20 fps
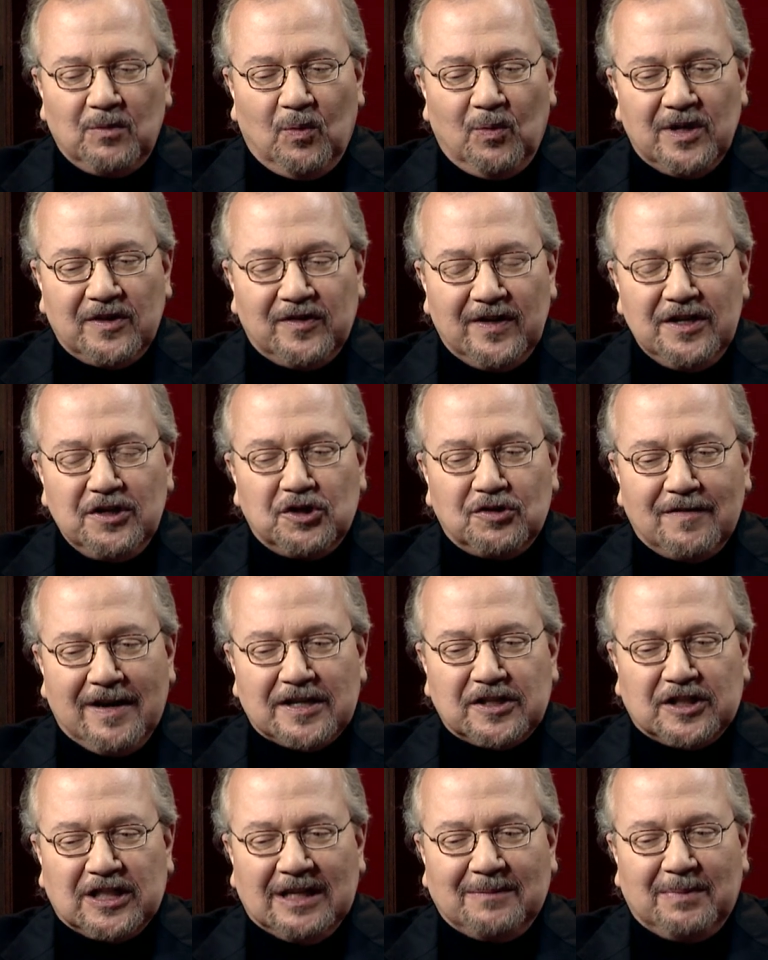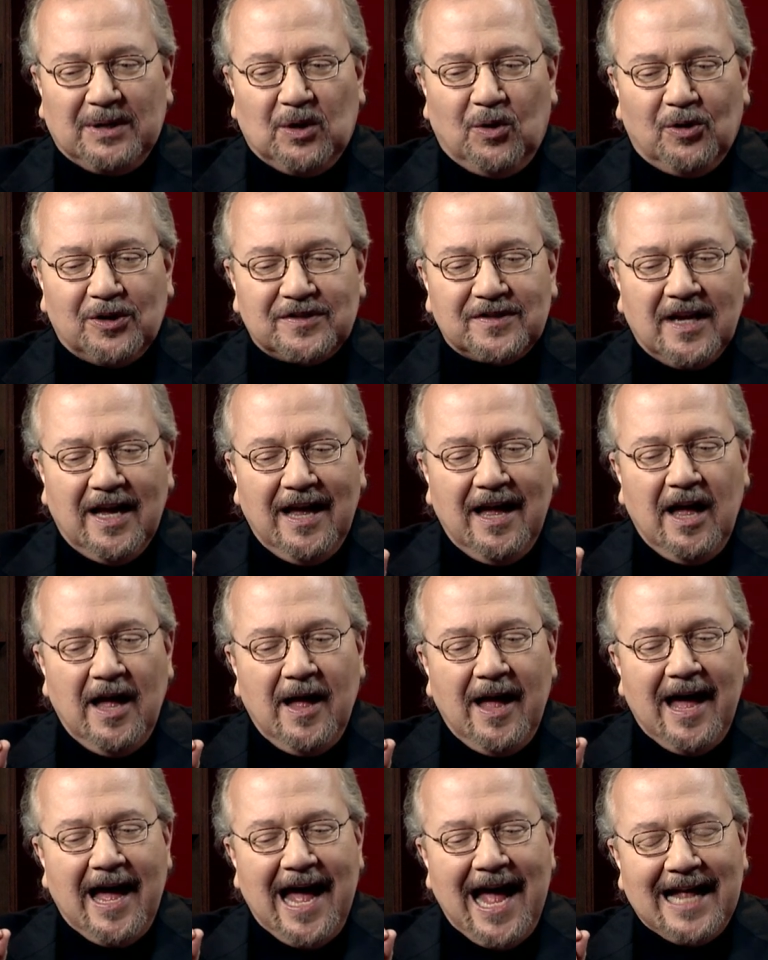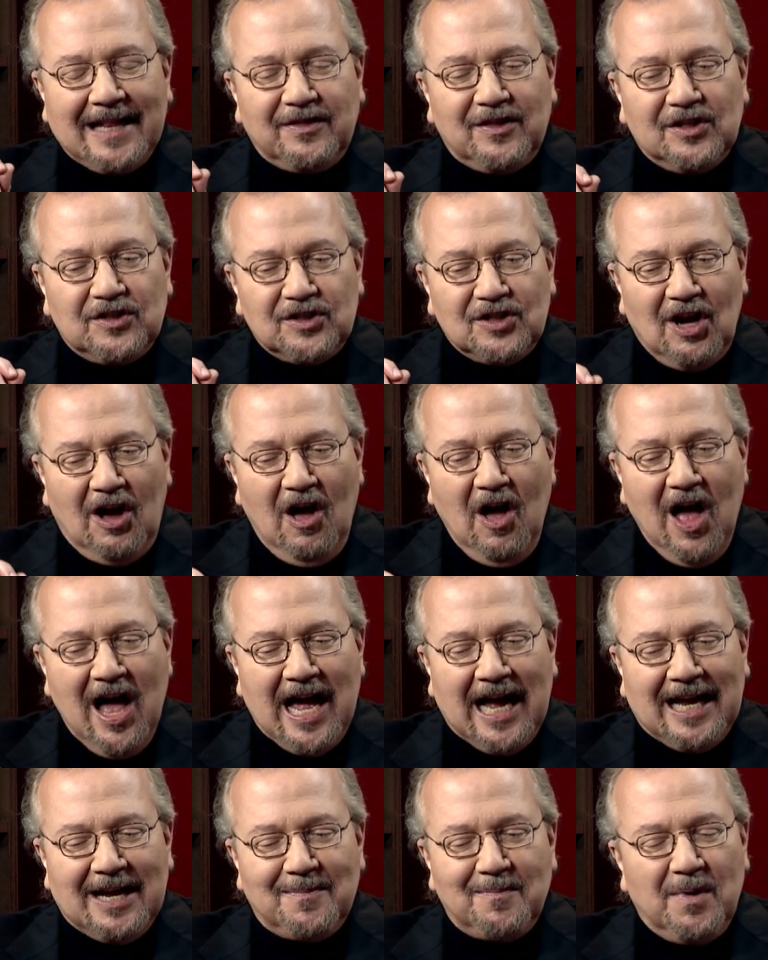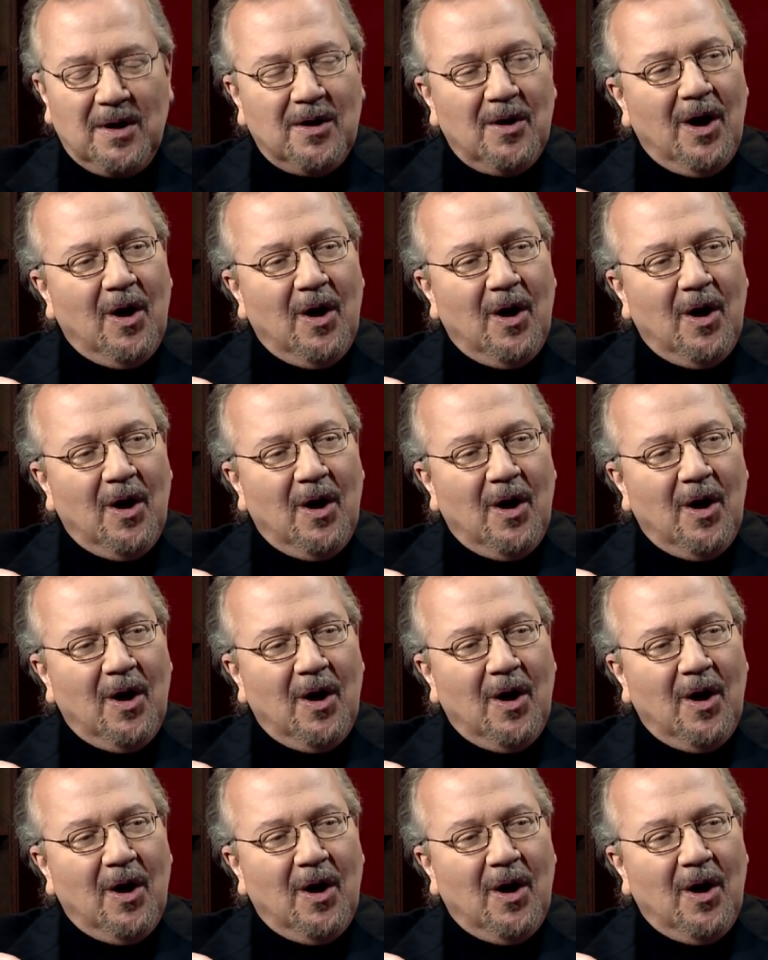was interesting because at the time,